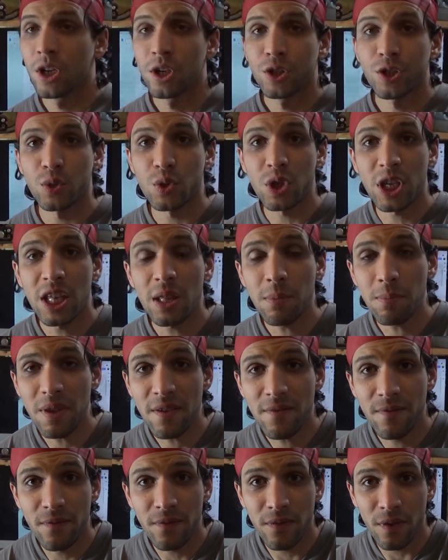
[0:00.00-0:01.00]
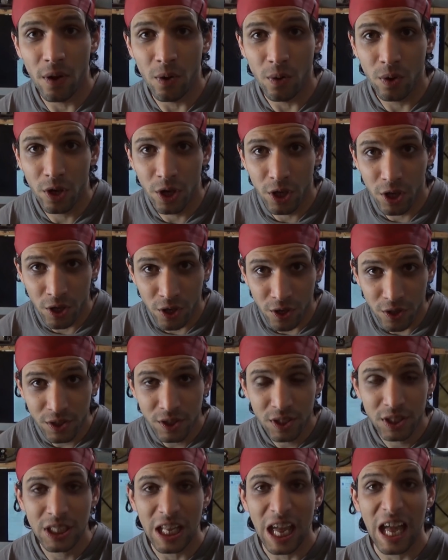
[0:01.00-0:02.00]
So to keep me
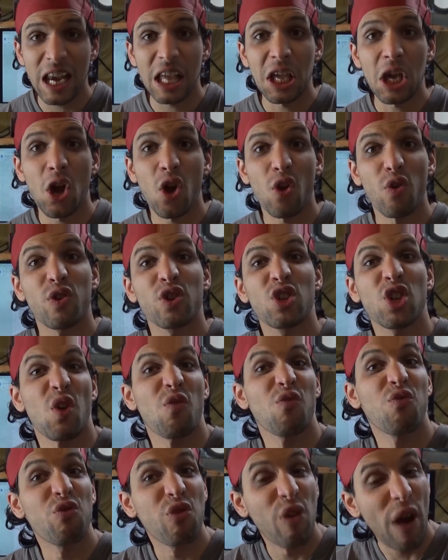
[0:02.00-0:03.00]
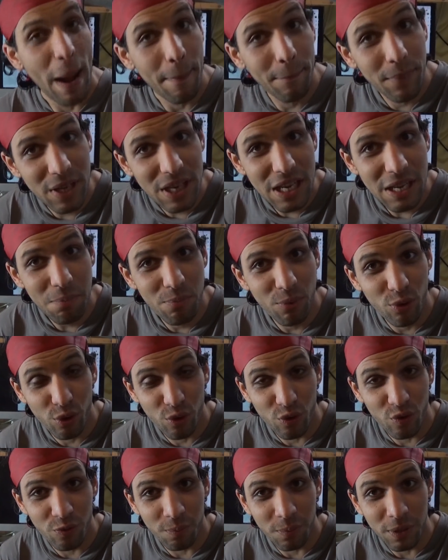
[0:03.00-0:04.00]
focused and encourage rapid
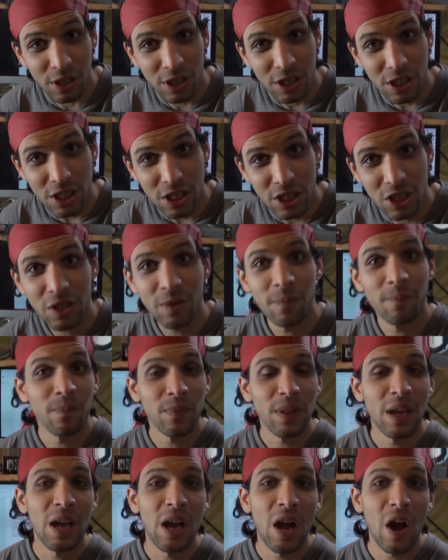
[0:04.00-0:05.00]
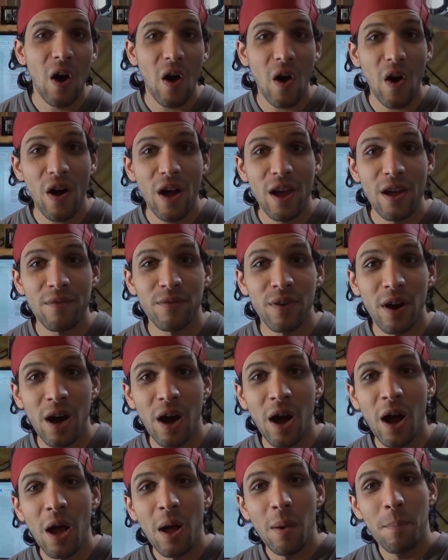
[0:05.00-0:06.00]
improvement, I've
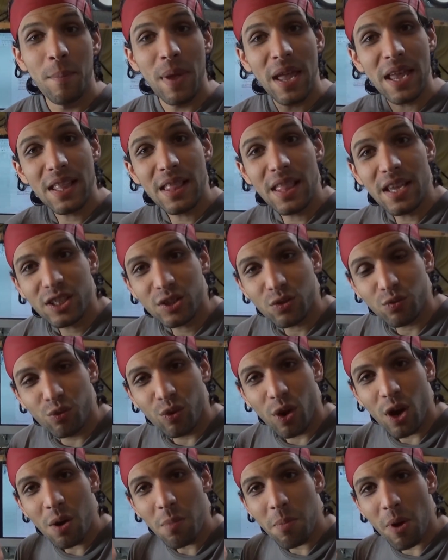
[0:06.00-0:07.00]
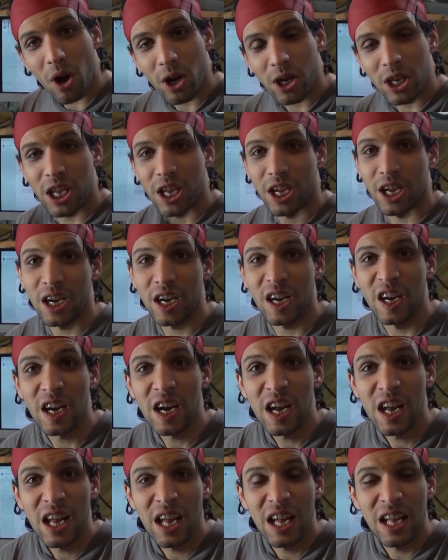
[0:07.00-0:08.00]
made this robot here
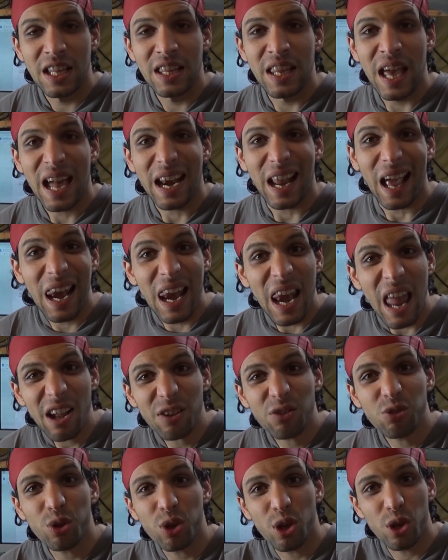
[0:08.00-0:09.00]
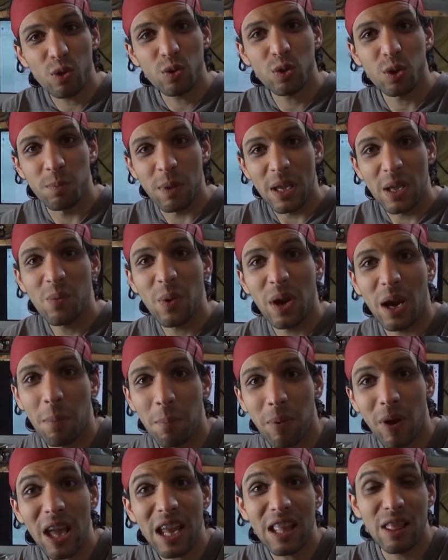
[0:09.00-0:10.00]
that electrocutes me when I
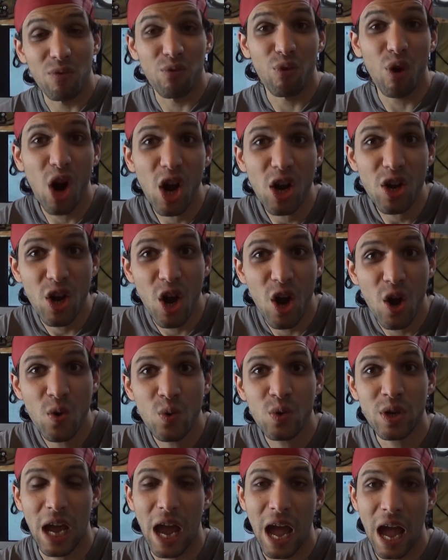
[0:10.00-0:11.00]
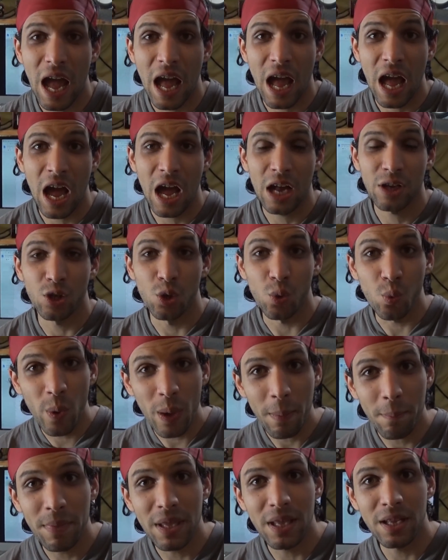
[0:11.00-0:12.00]
play the wrong note to
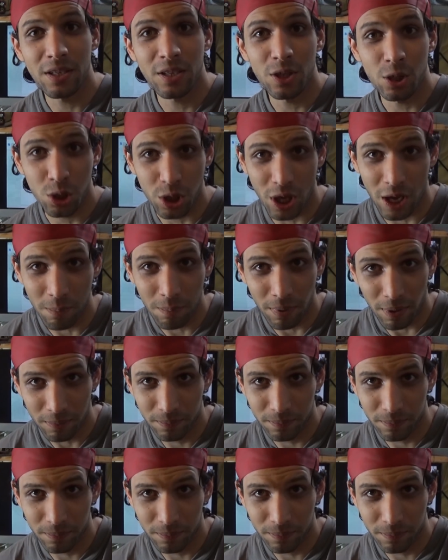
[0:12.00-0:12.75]
whip me into shape.